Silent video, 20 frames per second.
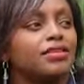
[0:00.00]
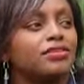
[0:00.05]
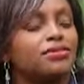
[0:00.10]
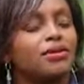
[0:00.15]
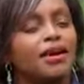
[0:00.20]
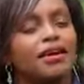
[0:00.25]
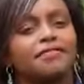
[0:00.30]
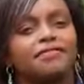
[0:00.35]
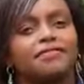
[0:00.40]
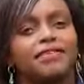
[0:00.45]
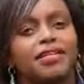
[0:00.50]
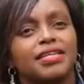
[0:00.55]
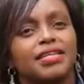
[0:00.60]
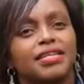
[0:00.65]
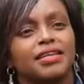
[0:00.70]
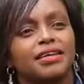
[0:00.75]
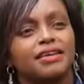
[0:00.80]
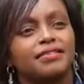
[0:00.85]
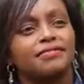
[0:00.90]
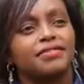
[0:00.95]
so I fell
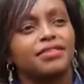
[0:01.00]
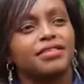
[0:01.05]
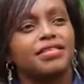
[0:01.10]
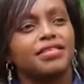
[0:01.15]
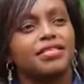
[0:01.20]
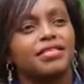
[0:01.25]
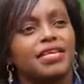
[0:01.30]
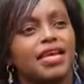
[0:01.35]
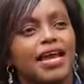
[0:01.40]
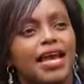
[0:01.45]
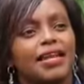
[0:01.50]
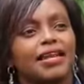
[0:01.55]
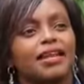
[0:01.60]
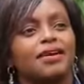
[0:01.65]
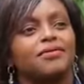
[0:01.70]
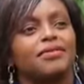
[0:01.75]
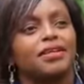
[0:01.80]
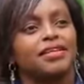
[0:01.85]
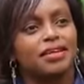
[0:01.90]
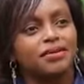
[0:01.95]
in love with this guy
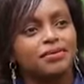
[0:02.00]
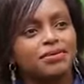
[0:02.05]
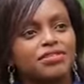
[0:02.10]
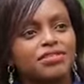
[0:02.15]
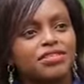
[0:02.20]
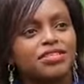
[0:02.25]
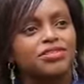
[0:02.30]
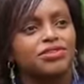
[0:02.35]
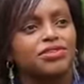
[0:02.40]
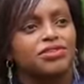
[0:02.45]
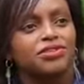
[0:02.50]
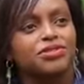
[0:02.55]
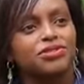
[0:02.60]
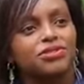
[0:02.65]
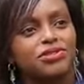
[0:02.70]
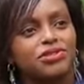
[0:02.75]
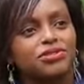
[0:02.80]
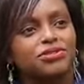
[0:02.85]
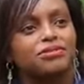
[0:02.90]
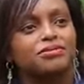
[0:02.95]
now that I was
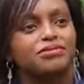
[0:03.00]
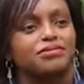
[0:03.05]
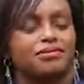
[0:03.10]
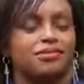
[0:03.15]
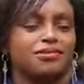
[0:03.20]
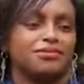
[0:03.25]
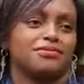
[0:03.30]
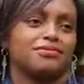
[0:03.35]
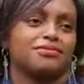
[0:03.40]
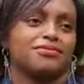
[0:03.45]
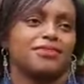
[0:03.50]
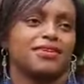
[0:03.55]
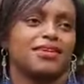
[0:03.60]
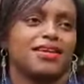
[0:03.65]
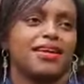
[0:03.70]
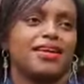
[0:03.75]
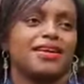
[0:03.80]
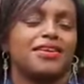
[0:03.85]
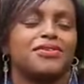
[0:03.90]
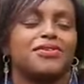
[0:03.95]
introduced
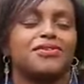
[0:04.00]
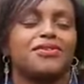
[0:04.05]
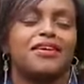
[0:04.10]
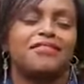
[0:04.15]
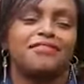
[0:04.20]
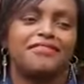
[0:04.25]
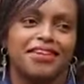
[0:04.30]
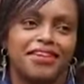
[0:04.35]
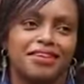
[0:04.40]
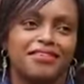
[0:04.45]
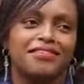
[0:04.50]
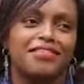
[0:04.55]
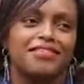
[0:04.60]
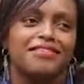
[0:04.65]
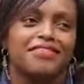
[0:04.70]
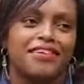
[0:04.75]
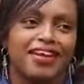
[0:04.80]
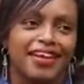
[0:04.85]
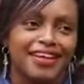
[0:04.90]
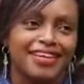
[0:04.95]
to. You know, a friend of a
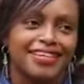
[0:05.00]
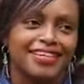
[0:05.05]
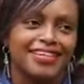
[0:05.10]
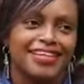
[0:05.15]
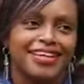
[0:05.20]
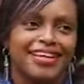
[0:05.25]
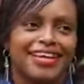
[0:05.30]
friend.